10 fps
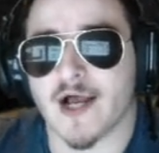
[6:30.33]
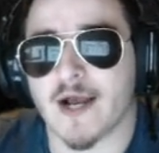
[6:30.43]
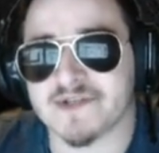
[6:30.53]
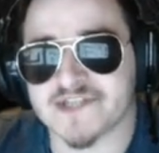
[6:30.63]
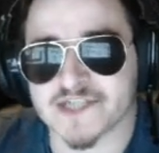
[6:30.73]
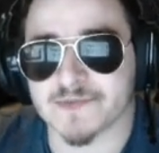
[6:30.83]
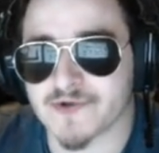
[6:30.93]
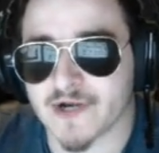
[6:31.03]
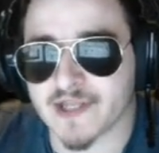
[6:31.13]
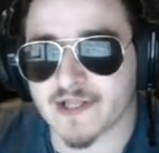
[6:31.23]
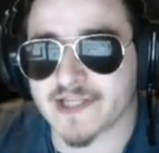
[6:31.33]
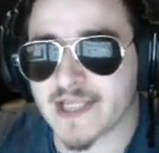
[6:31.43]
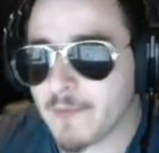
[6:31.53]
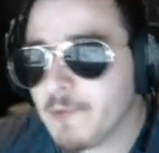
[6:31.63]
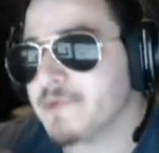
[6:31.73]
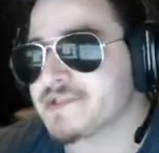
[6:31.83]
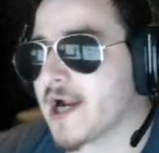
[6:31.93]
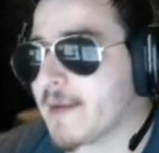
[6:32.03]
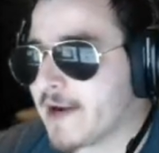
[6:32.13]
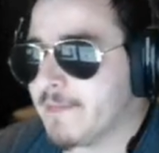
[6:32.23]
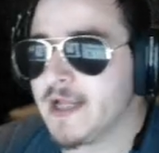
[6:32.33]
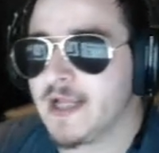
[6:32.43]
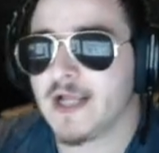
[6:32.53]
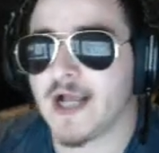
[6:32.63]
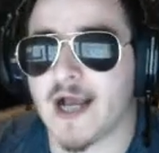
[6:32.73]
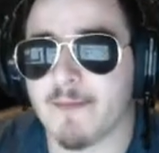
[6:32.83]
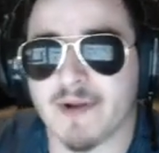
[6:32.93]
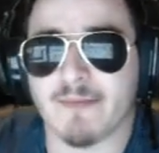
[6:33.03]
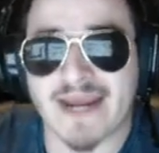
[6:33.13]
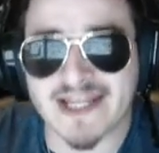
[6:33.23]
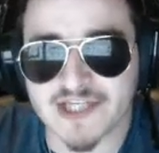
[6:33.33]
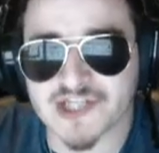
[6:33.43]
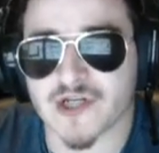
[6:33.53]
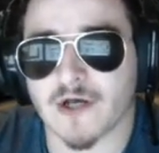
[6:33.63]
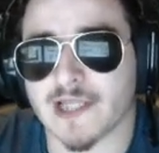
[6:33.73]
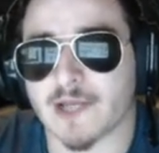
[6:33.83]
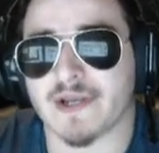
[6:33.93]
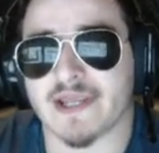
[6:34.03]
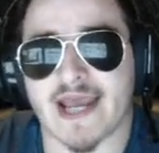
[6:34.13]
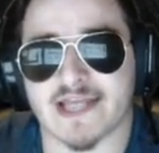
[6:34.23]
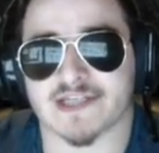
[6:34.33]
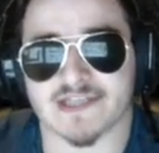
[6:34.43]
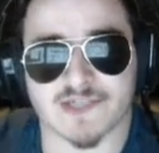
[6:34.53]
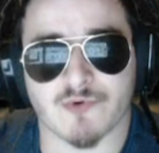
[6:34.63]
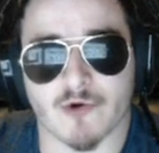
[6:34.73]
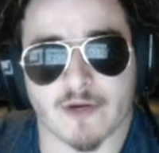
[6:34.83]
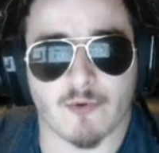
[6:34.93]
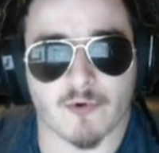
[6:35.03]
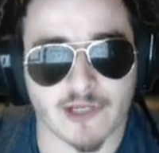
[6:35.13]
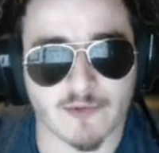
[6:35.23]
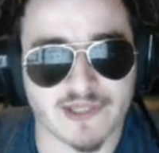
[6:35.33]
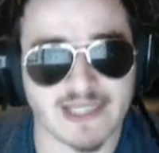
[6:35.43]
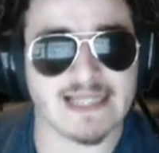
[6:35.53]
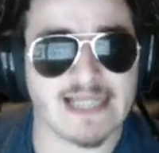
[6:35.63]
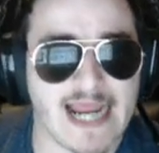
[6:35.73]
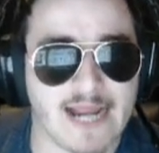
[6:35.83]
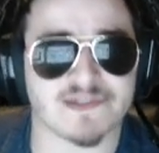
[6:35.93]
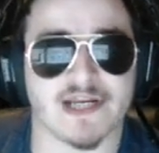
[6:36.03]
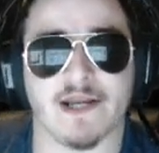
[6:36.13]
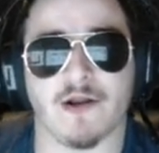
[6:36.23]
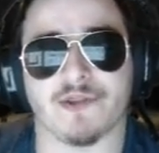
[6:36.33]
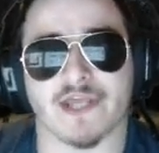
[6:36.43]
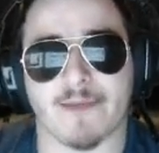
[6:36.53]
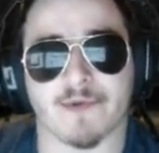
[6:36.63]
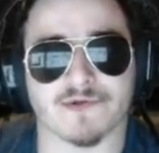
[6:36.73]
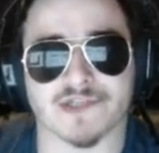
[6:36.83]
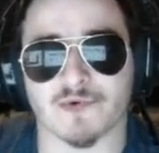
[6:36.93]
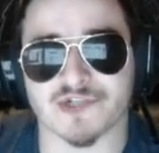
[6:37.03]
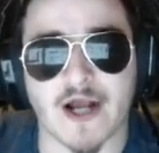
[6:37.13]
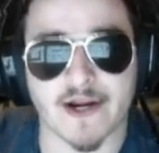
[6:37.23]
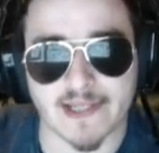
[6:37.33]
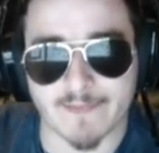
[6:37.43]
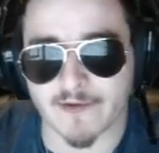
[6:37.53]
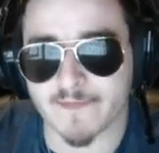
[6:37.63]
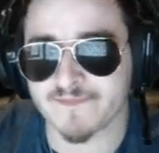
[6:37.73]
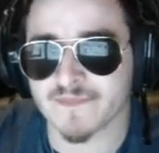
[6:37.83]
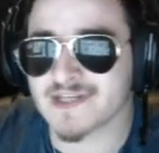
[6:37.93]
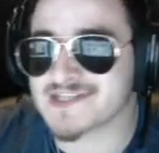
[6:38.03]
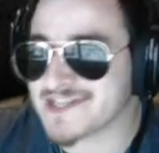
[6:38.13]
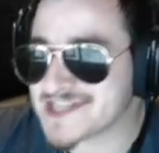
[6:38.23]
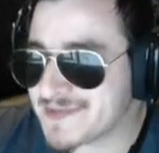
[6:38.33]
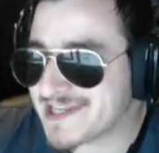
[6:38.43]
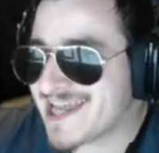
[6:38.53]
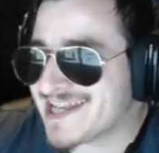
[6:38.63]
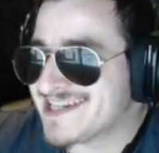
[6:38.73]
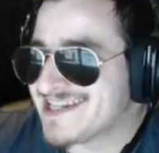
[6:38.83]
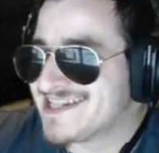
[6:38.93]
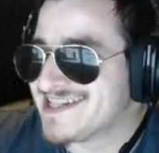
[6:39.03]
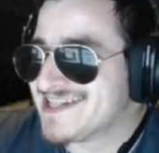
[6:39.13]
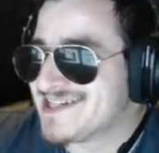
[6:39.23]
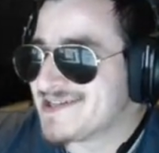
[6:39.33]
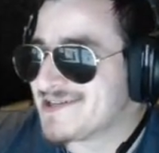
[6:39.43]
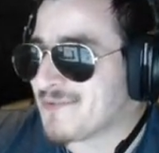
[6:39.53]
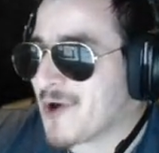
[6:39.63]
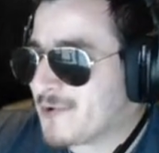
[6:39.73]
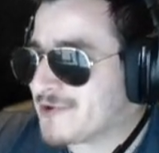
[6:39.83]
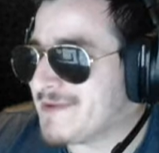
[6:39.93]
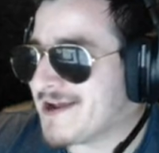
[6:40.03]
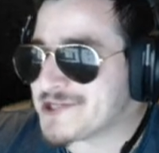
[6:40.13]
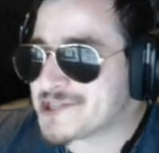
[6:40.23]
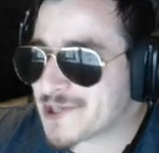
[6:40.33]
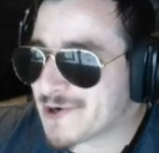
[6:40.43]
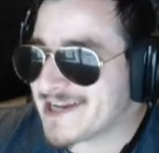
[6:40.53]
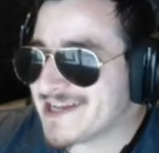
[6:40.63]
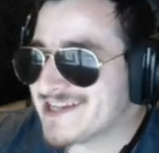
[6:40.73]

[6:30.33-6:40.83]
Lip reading: assessments or anything like that, but we will talk about him. But mainly solid, liquid, and gas, because that's what we're going to be working with in labs and in all the chemicals that we're talking about. So let's begin. Walk with me on a journey